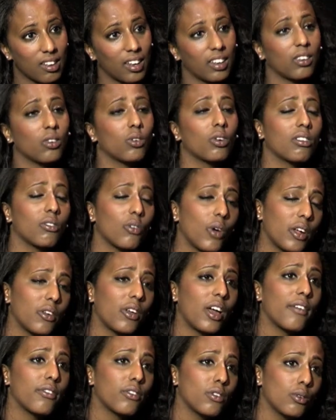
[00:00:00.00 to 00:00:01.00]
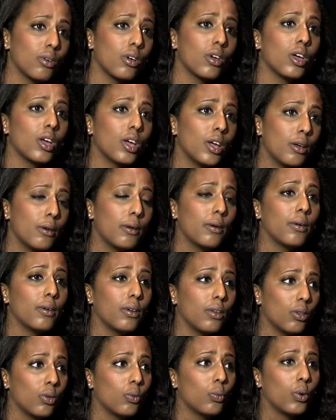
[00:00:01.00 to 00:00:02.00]
Like you could have to
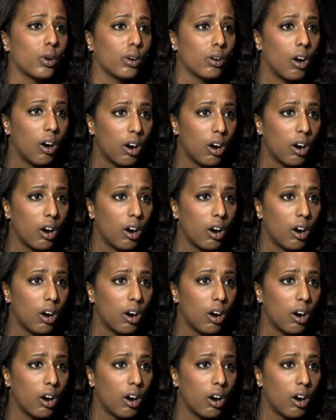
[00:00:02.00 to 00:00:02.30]
work